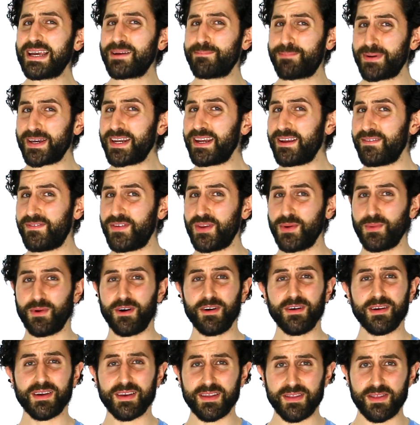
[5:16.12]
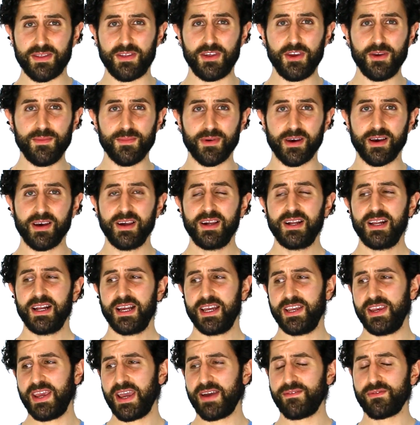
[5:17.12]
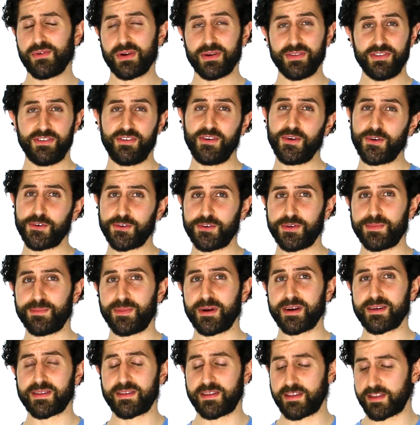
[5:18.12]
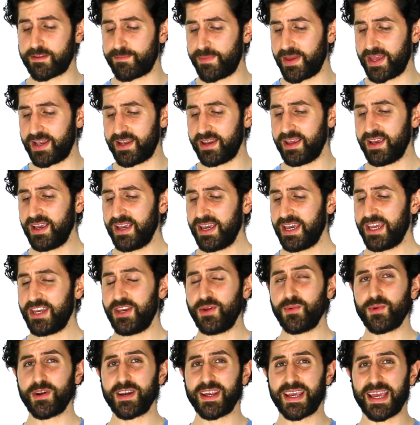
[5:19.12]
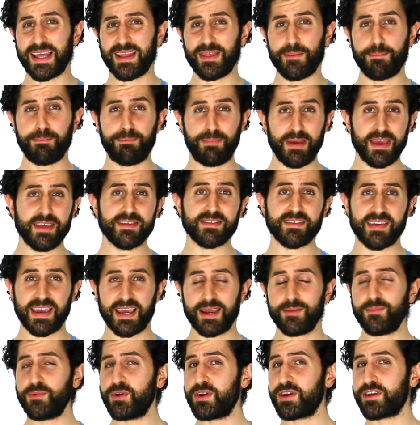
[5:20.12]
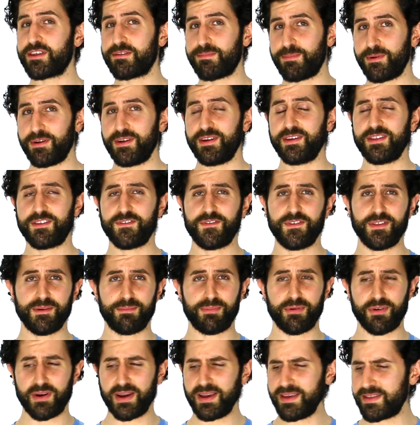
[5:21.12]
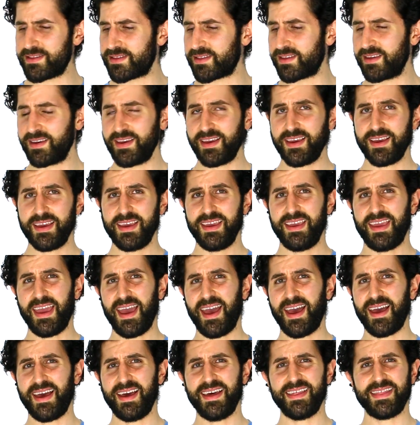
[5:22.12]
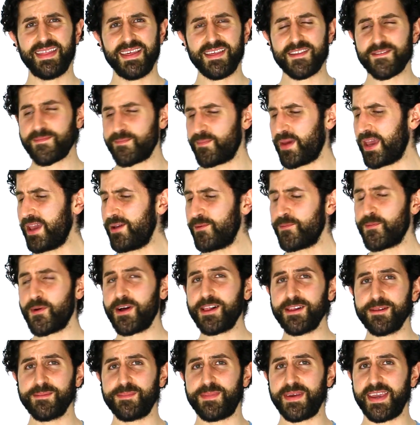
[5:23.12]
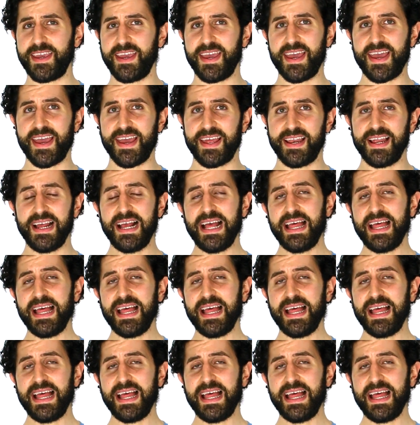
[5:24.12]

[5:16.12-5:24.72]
But if you are a consumer and you have around $200 to spend and you want to get the best camera experience for the price, yeah, this may well be it.